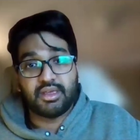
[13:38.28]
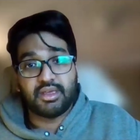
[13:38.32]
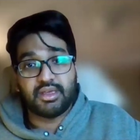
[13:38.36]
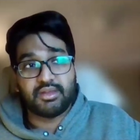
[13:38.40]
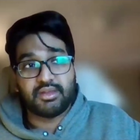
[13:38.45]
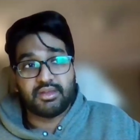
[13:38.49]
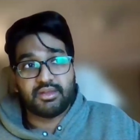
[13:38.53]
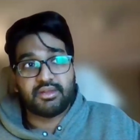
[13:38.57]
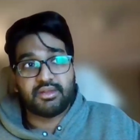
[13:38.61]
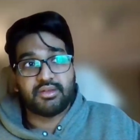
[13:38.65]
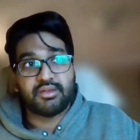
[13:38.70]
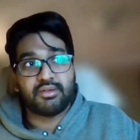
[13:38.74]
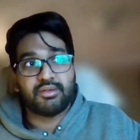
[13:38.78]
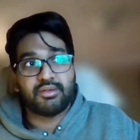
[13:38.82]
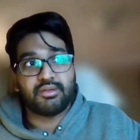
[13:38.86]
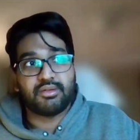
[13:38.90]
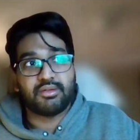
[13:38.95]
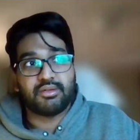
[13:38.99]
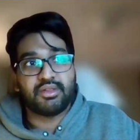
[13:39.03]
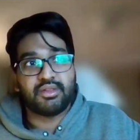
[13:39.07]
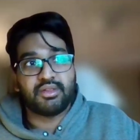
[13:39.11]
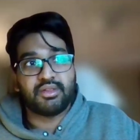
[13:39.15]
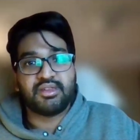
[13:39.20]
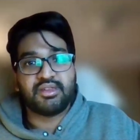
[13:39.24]
Yeah,
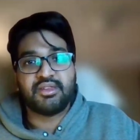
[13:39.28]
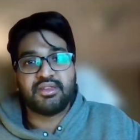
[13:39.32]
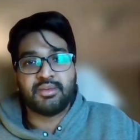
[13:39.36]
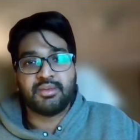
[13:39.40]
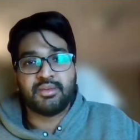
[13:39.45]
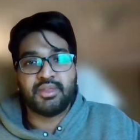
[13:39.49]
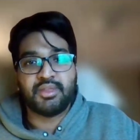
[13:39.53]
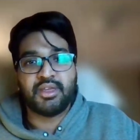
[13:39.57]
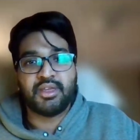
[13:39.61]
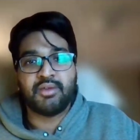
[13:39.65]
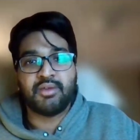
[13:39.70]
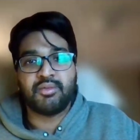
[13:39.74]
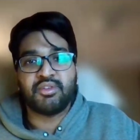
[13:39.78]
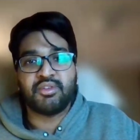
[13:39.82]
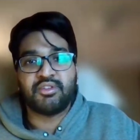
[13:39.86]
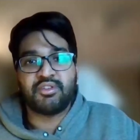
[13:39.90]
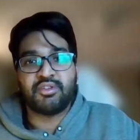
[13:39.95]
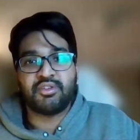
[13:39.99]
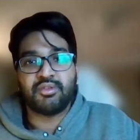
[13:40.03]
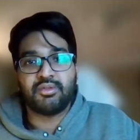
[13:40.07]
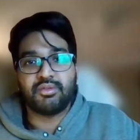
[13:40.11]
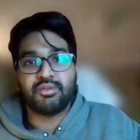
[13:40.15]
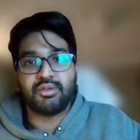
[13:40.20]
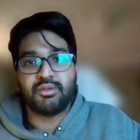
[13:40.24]
so this is something
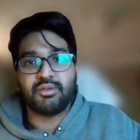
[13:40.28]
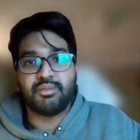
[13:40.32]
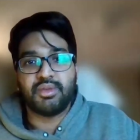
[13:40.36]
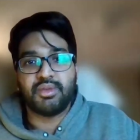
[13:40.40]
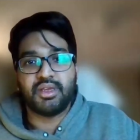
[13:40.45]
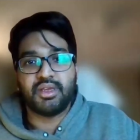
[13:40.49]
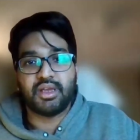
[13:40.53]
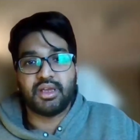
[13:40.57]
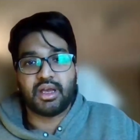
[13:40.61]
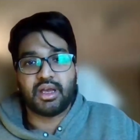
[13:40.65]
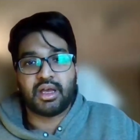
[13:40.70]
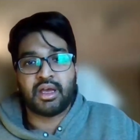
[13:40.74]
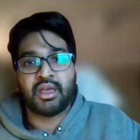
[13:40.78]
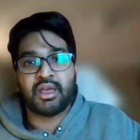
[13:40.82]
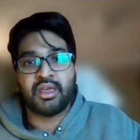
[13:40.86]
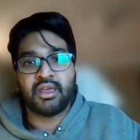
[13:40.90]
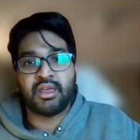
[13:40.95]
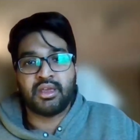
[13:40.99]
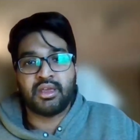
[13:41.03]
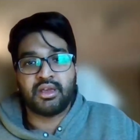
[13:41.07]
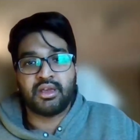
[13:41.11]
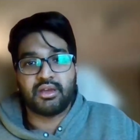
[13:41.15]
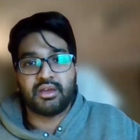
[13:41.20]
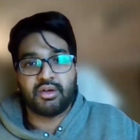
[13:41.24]
which you would be
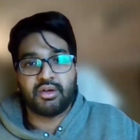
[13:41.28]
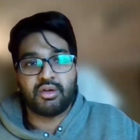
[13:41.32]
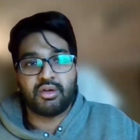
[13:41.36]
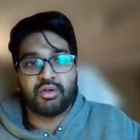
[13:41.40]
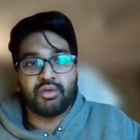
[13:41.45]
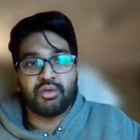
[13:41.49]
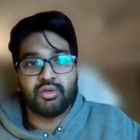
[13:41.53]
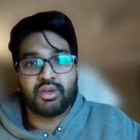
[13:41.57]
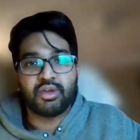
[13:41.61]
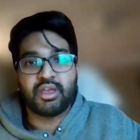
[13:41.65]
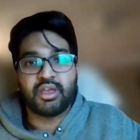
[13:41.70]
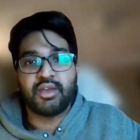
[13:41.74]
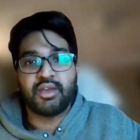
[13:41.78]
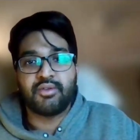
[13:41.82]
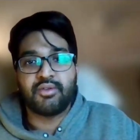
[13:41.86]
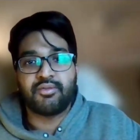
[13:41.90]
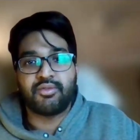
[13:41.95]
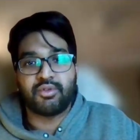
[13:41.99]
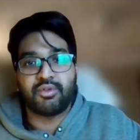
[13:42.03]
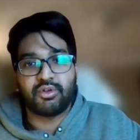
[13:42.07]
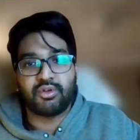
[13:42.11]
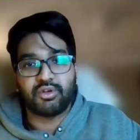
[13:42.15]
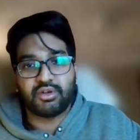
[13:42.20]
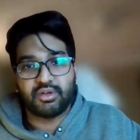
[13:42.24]
eyeing or looking
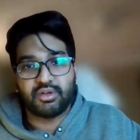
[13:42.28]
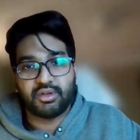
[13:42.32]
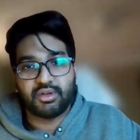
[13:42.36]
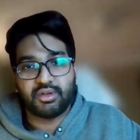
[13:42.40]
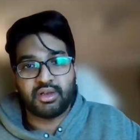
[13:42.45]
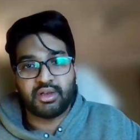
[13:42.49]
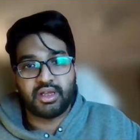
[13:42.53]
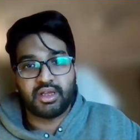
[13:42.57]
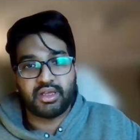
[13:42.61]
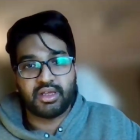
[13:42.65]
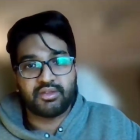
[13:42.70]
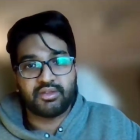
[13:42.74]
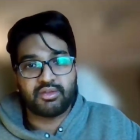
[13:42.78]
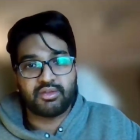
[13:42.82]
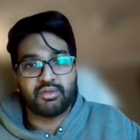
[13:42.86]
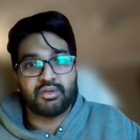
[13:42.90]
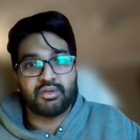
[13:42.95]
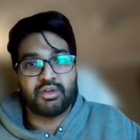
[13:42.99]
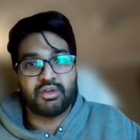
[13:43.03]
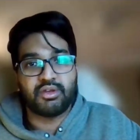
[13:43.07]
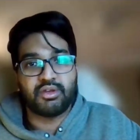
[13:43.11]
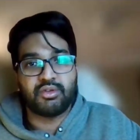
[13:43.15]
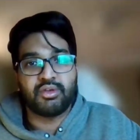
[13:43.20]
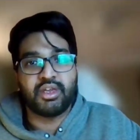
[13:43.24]
for, like,
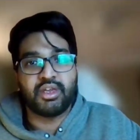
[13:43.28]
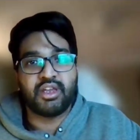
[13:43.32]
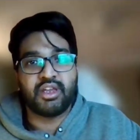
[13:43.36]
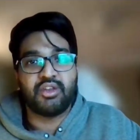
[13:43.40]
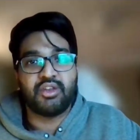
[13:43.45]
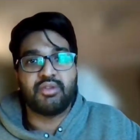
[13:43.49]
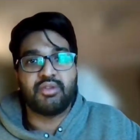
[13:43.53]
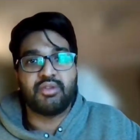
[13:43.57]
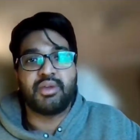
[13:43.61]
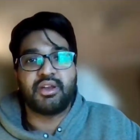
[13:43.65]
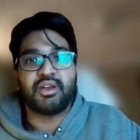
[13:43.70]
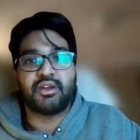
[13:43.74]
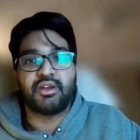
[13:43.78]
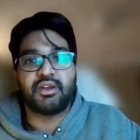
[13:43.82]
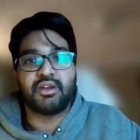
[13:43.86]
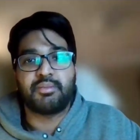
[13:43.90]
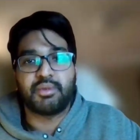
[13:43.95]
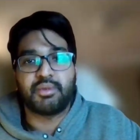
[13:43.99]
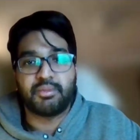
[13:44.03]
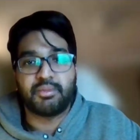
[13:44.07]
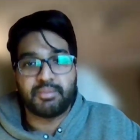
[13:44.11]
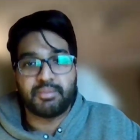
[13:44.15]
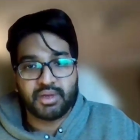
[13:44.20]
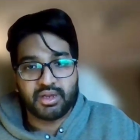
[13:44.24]
so to get you better
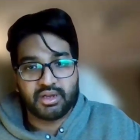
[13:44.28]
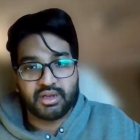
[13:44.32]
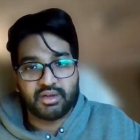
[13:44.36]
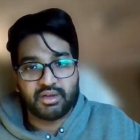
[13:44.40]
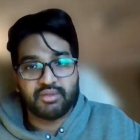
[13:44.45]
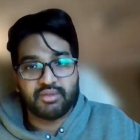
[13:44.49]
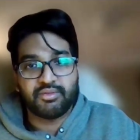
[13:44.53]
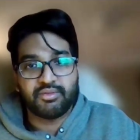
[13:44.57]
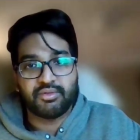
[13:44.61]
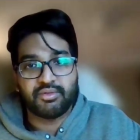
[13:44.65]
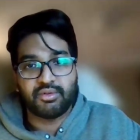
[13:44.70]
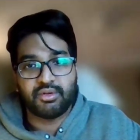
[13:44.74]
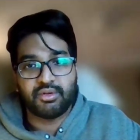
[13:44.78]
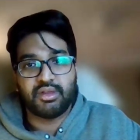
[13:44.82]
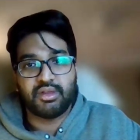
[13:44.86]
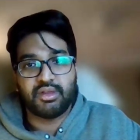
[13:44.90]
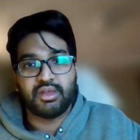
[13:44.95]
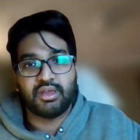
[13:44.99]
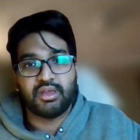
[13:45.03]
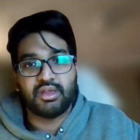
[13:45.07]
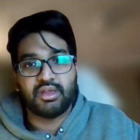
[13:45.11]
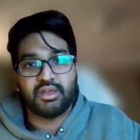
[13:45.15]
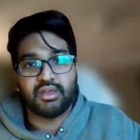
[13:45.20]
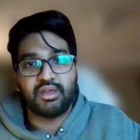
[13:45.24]
prepared for
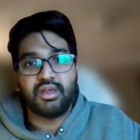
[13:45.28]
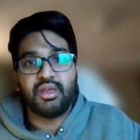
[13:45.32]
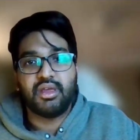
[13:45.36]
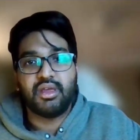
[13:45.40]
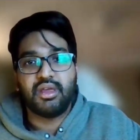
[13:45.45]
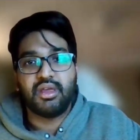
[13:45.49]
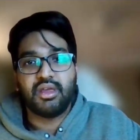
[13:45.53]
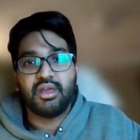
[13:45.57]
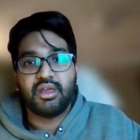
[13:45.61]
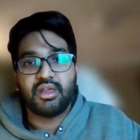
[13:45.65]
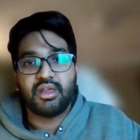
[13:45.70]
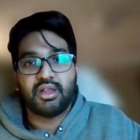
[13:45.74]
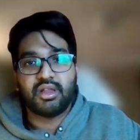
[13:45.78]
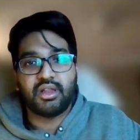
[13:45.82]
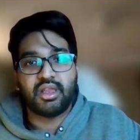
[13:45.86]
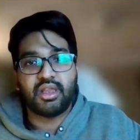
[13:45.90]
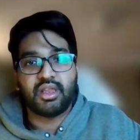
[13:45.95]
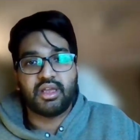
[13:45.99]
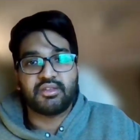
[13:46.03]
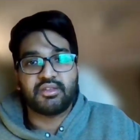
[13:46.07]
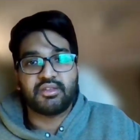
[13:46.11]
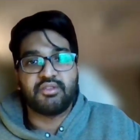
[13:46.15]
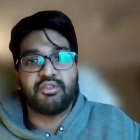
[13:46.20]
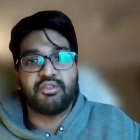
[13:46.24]
the
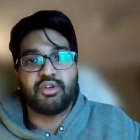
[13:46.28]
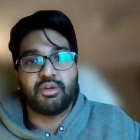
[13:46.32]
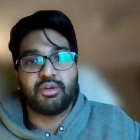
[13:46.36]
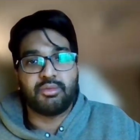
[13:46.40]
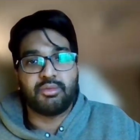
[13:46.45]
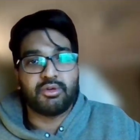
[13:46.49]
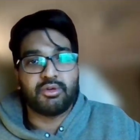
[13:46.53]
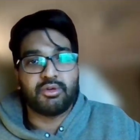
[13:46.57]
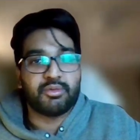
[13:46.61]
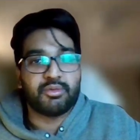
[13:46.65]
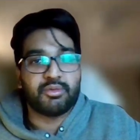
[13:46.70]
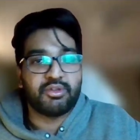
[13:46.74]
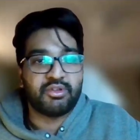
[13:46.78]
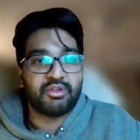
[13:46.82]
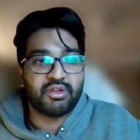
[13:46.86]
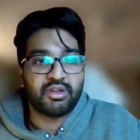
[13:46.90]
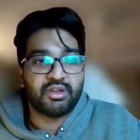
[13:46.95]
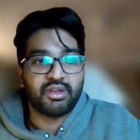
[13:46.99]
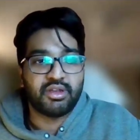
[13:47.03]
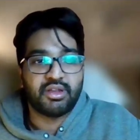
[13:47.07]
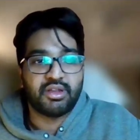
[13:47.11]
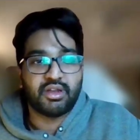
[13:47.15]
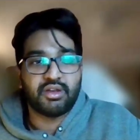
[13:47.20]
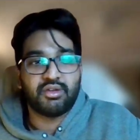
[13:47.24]
next job
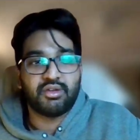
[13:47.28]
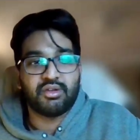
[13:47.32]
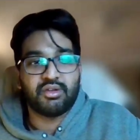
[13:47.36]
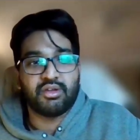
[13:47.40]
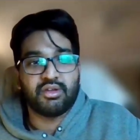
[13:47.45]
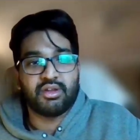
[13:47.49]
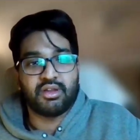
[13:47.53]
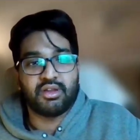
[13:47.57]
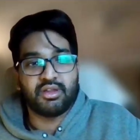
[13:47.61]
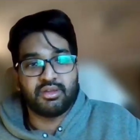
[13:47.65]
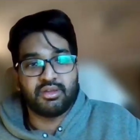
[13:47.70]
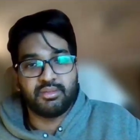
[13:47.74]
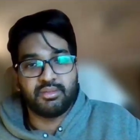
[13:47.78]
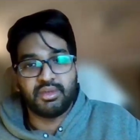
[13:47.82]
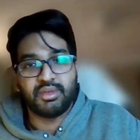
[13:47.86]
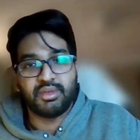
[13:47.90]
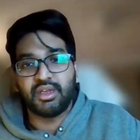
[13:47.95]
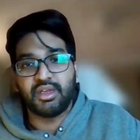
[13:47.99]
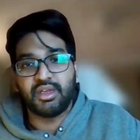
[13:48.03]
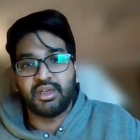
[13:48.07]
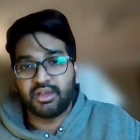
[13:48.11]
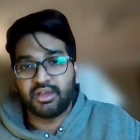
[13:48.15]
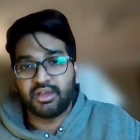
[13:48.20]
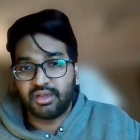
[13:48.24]
opportunity that you're gonna
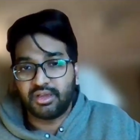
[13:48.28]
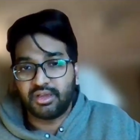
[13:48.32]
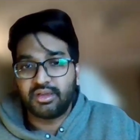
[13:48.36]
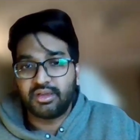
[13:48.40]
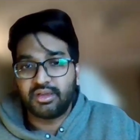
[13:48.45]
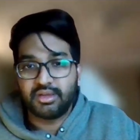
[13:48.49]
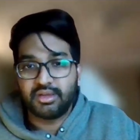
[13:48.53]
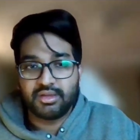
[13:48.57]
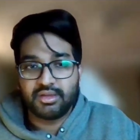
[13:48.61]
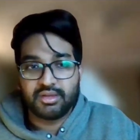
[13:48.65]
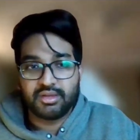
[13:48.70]
be getting.